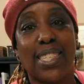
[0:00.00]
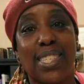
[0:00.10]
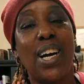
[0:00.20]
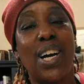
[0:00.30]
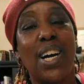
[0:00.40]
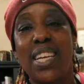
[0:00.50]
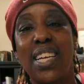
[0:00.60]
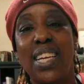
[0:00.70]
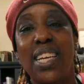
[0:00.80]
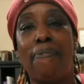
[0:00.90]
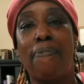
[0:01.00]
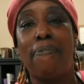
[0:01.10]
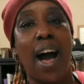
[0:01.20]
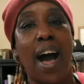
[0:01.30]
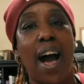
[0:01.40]
This is fall
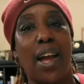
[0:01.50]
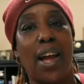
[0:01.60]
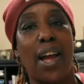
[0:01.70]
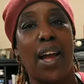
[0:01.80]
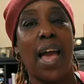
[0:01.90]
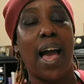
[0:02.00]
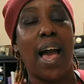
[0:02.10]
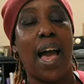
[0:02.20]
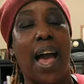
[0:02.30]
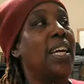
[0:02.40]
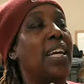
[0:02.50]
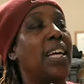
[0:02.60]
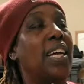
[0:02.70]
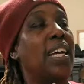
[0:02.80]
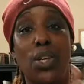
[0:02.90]
term, y'all.
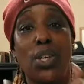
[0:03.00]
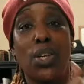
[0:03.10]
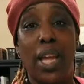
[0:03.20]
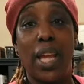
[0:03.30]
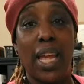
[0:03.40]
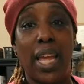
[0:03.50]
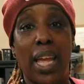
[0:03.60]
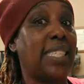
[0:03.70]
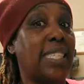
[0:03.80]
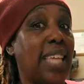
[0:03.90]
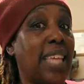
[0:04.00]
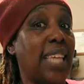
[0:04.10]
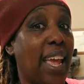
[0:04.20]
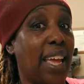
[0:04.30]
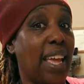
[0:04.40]
School ends Saturday is
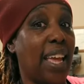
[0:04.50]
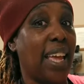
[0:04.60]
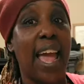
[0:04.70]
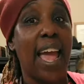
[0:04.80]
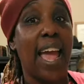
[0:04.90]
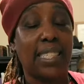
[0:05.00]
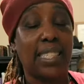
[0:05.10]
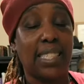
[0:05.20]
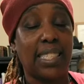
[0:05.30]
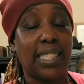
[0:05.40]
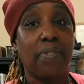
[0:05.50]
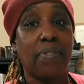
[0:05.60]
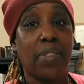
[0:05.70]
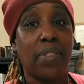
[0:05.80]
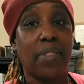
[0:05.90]
the last day of this
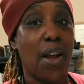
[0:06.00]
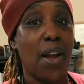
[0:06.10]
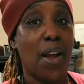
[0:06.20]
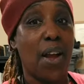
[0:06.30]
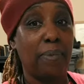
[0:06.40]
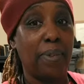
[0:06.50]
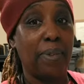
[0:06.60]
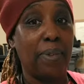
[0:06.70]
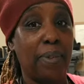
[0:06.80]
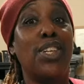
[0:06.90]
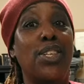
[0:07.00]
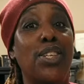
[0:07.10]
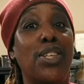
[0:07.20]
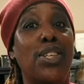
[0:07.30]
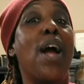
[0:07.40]
term. The new
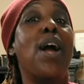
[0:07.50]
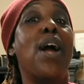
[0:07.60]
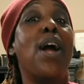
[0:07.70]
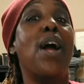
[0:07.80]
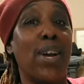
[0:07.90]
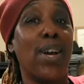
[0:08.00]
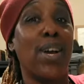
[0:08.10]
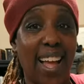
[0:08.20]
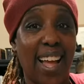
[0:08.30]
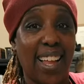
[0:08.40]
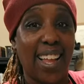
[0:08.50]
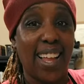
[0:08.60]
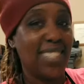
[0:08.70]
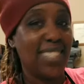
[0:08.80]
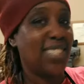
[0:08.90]
term starts Sunday. So
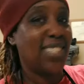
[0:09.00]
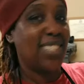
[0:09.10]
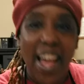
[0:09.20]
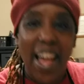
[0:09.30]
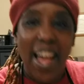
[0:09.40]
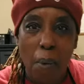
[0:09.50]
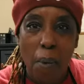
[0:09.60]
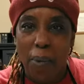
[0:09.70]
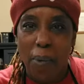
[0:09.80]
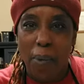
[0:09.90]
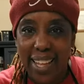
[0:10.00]
I don't have no break.